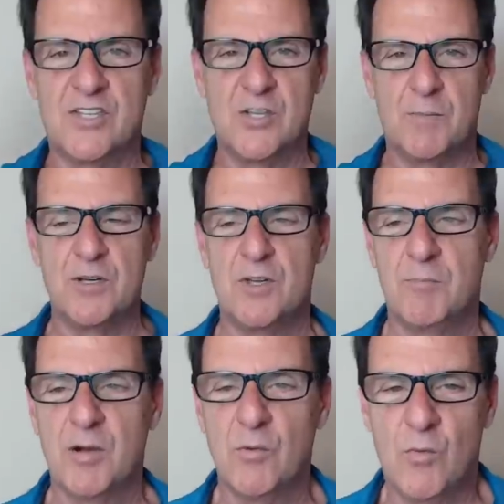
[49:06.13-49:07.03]
a super
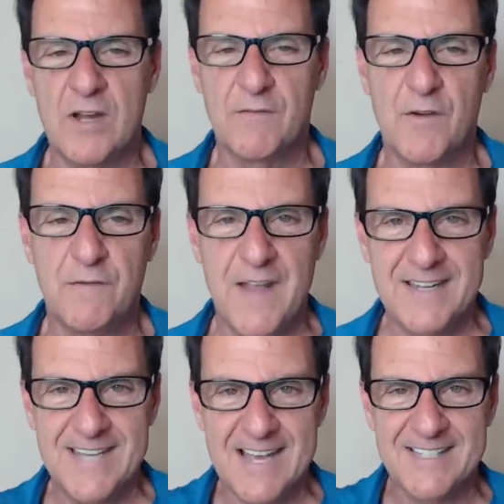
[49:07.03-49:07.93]
duper wonderful,
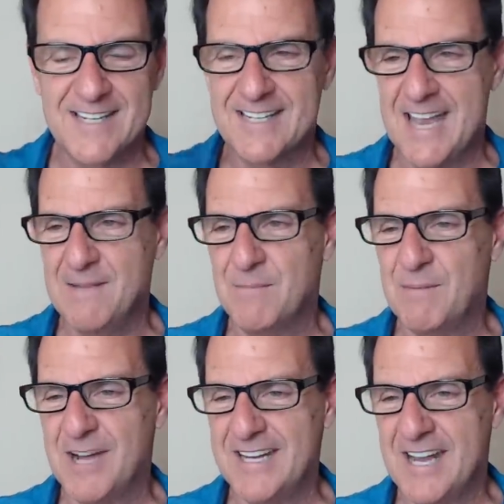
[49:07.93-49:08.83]
fantastic day.
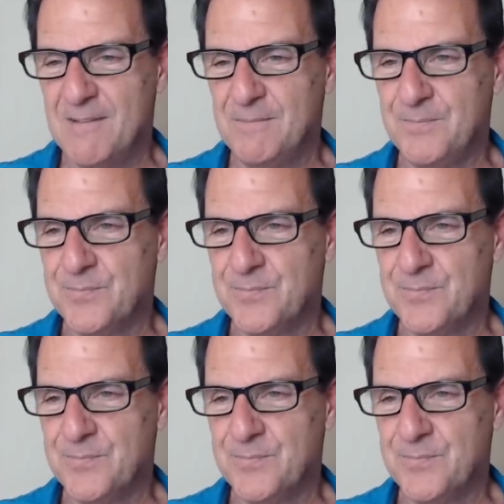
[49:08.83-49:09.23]
Bye bye now.